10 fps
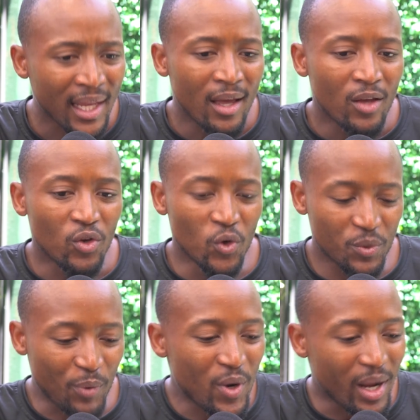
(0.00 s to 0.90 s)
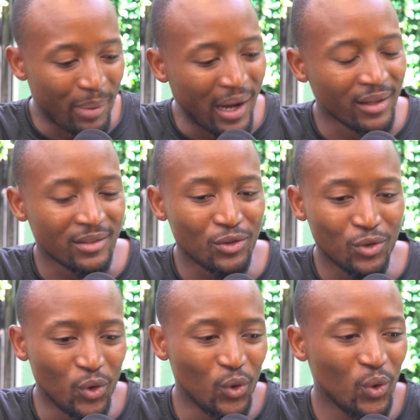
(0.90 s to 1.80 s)
You spoke about
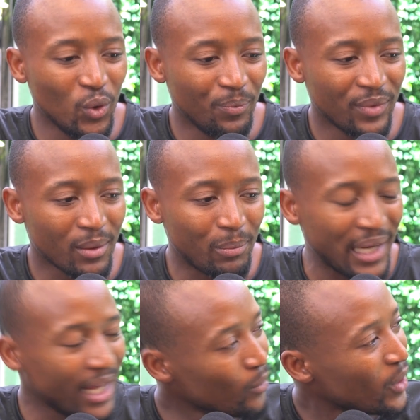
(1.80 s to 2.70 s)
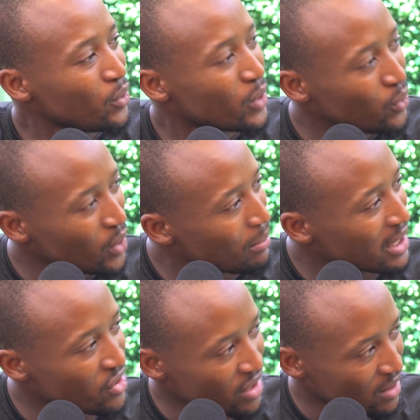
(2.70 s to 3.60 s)
you playing when you were doing
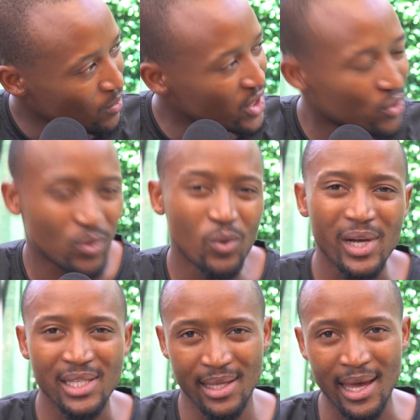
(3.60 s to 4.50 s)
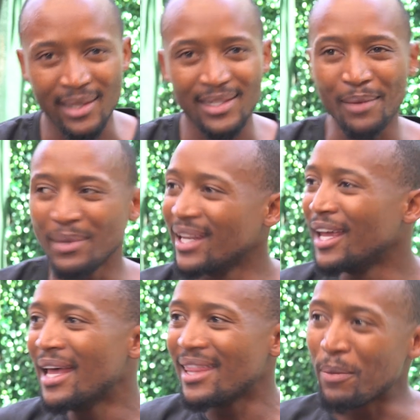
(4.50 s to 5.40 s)
matric. Which school was that? I mean,
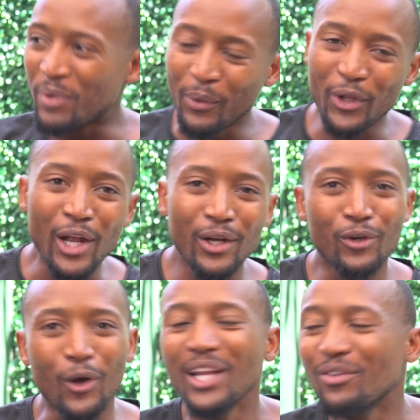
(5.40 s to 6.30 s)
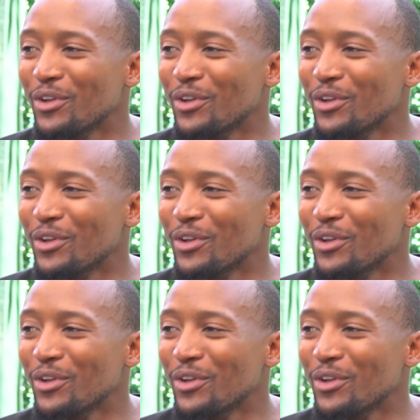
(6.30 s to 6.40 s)
there are people that don't even